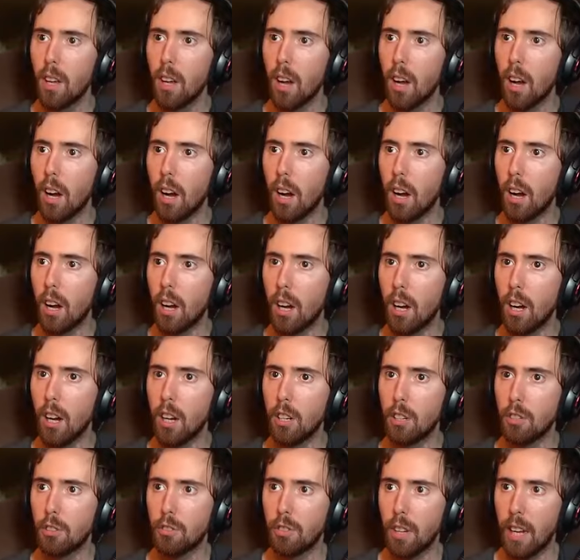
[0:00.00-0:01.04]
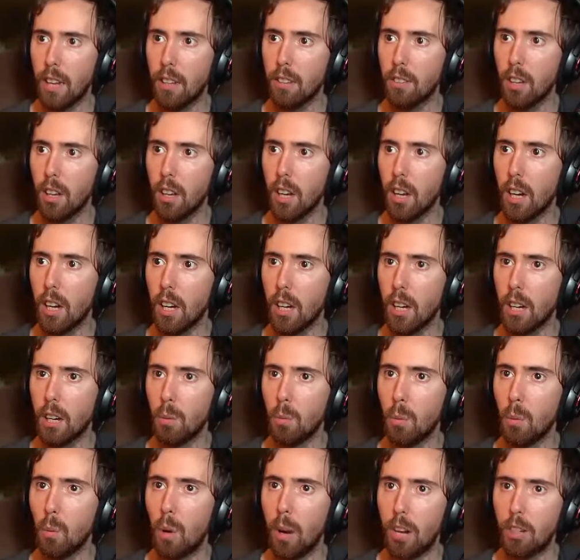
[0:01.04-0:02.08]
Uh, just stay at, uh,
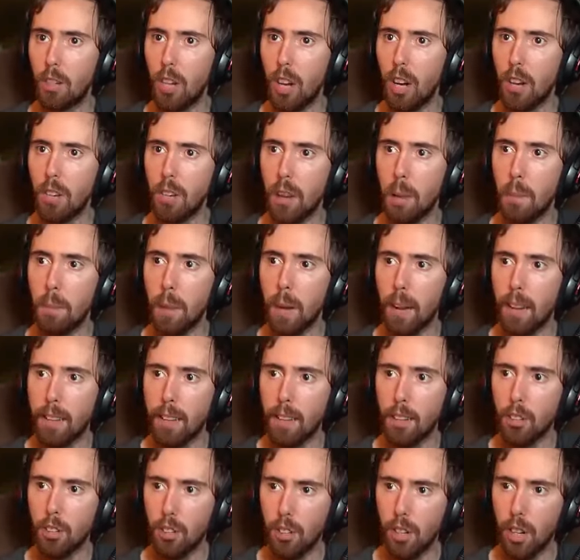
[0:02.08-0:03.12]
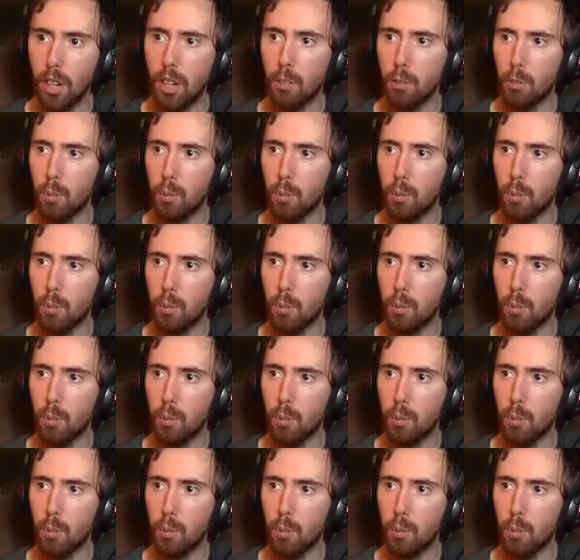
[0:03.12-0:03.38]
watch out and pay attention, guys.